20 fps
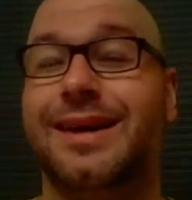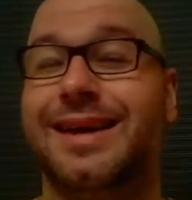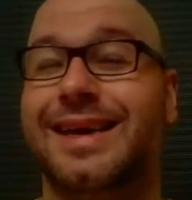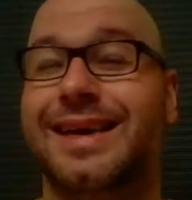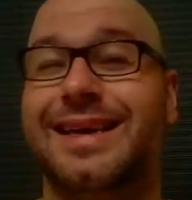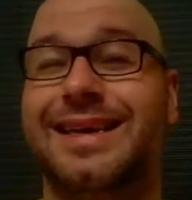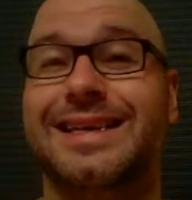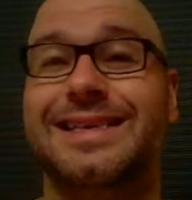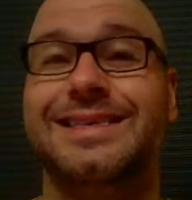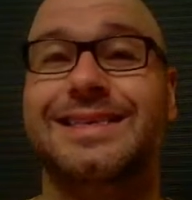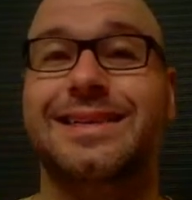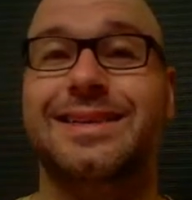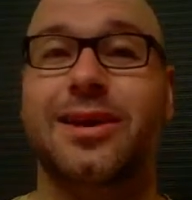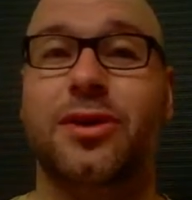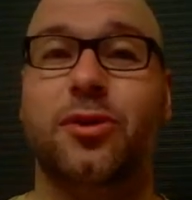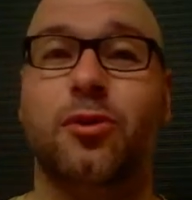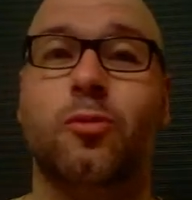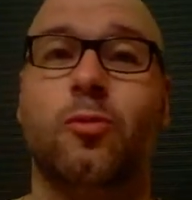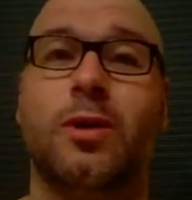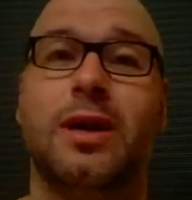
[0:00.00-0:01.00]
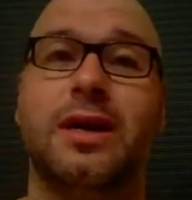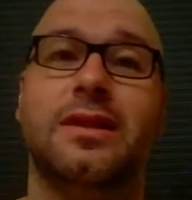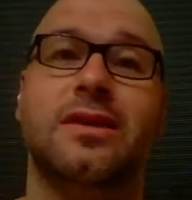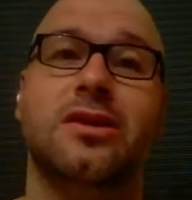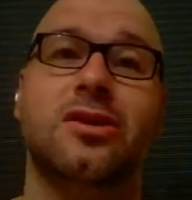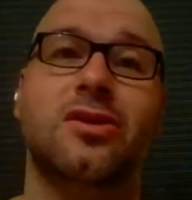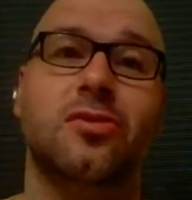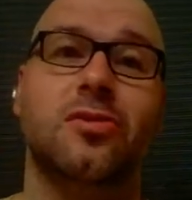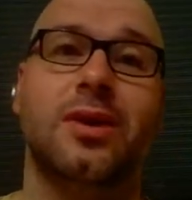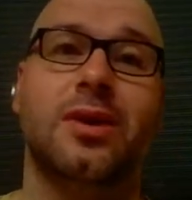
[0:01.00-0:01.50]
Again, it's another way
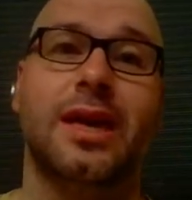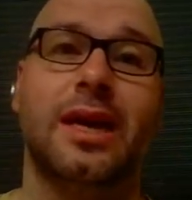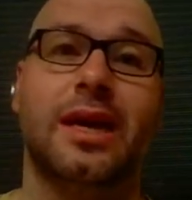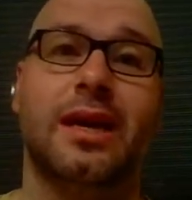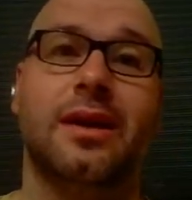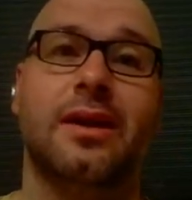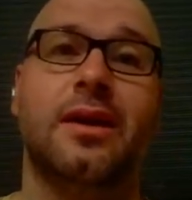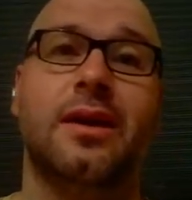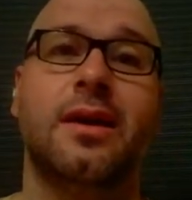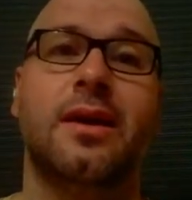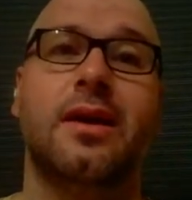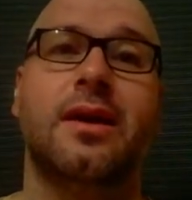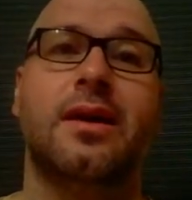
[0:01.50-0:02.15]
that you can